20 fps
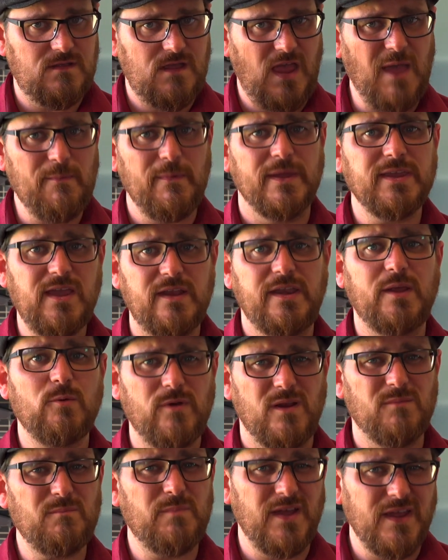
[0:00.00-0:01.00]
am I getting
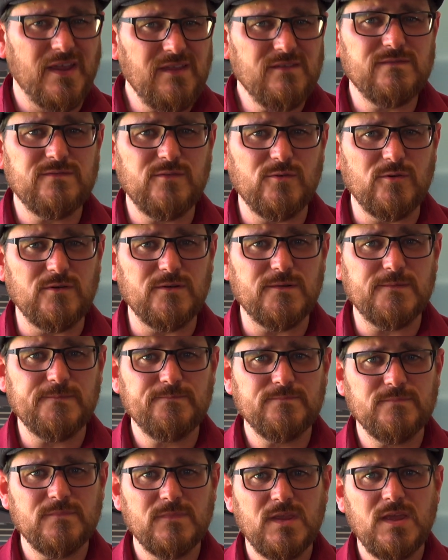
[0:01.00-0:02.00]
what I'm paying for?
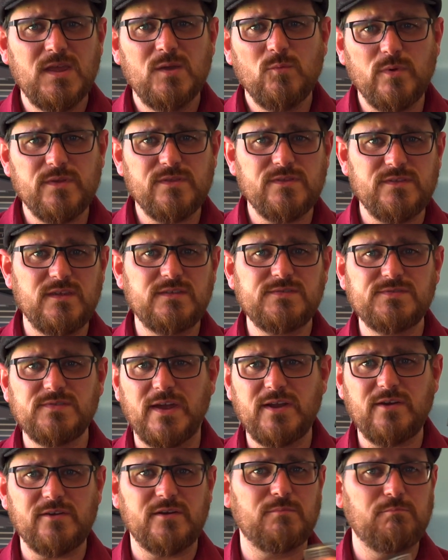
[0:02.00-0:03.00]
With this,
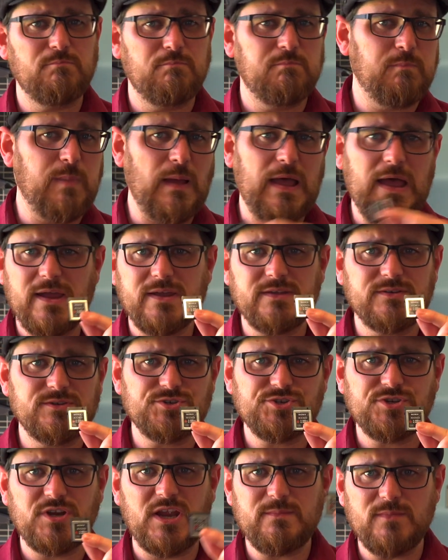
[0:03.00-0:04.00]
I got a bargain
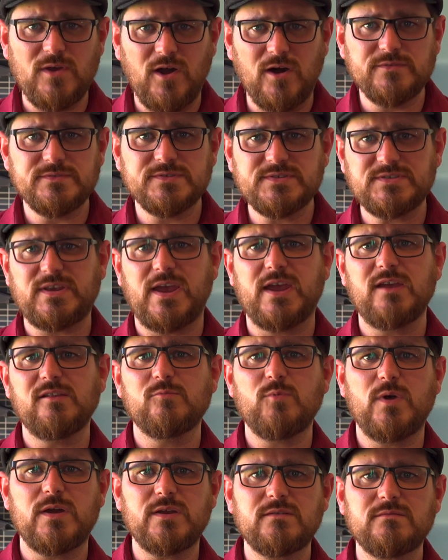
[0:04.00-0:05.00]
cheap on sale
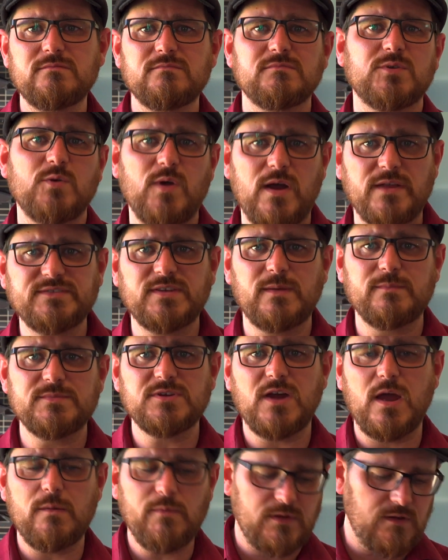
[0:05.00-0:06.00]
one quite some
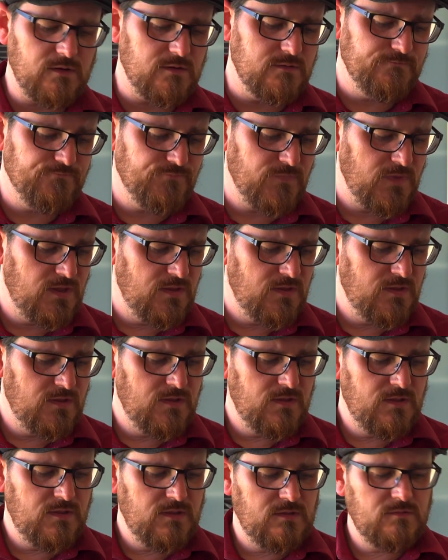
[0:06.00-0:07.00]
time ago,
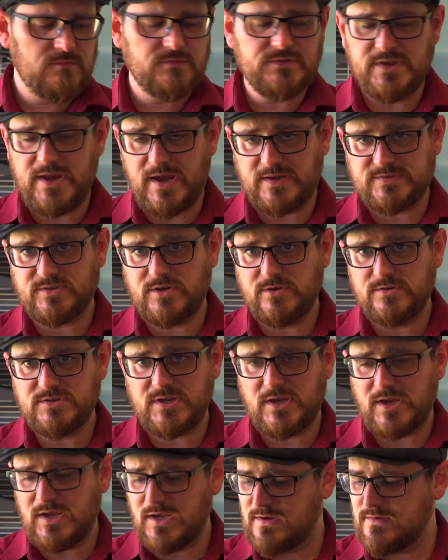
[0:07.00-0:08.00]
the
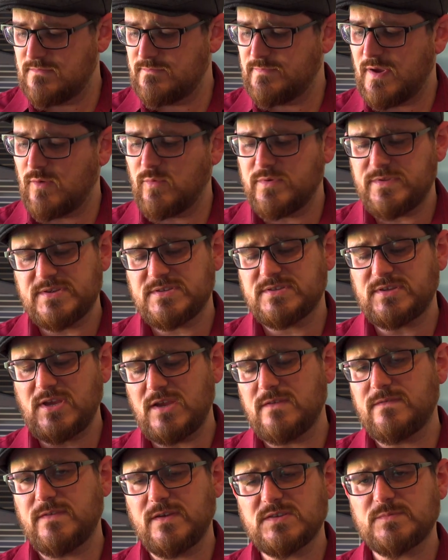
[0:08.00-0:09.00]
XQD, but with the
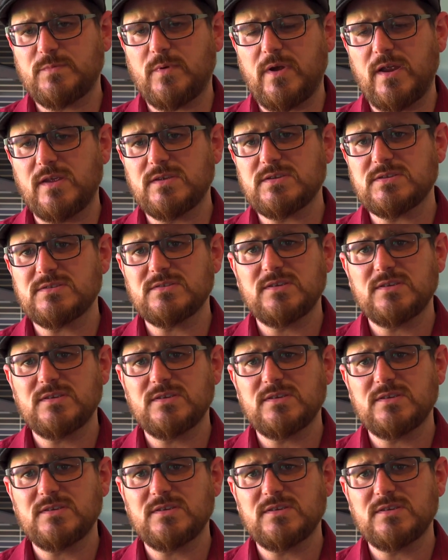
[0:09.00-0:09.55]
CFExpress,